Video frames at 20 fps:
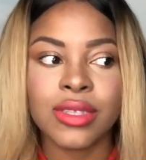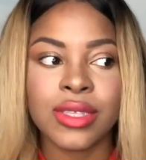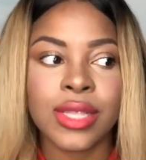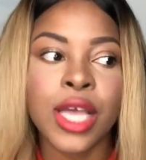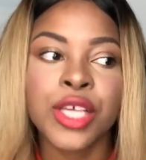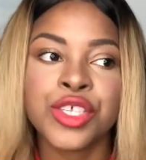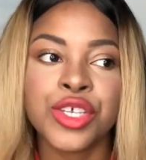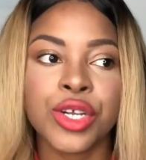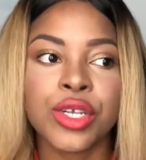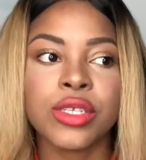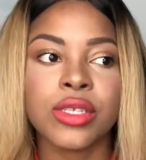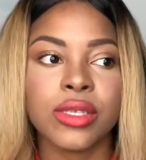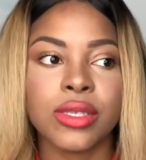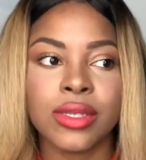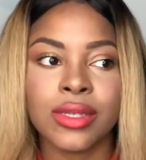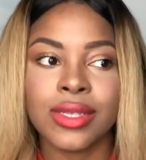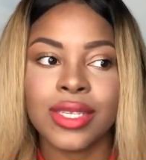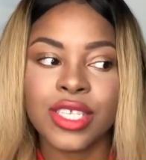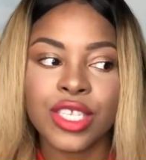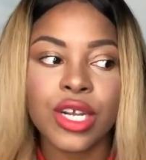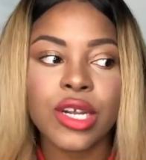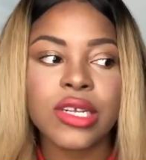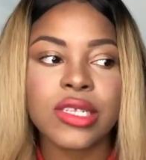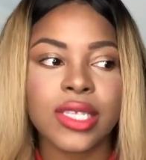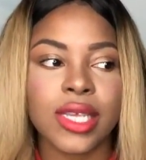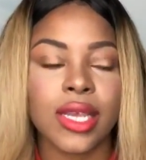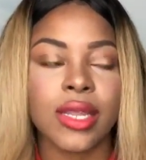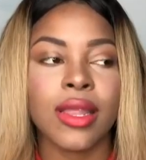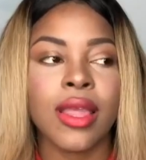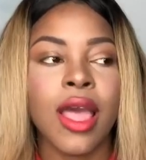there's
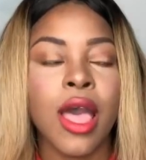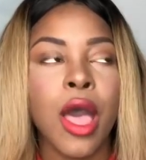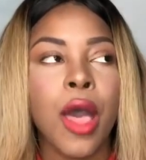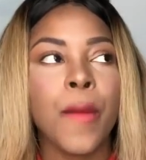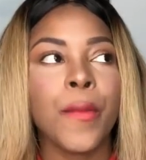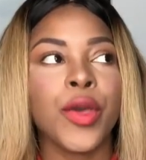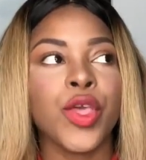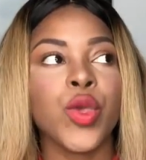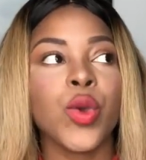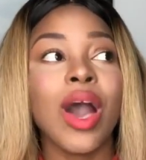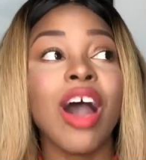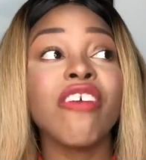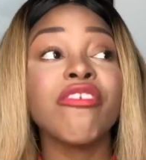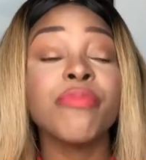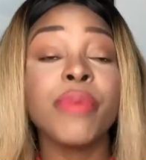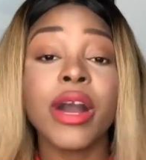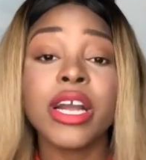deserted, but you have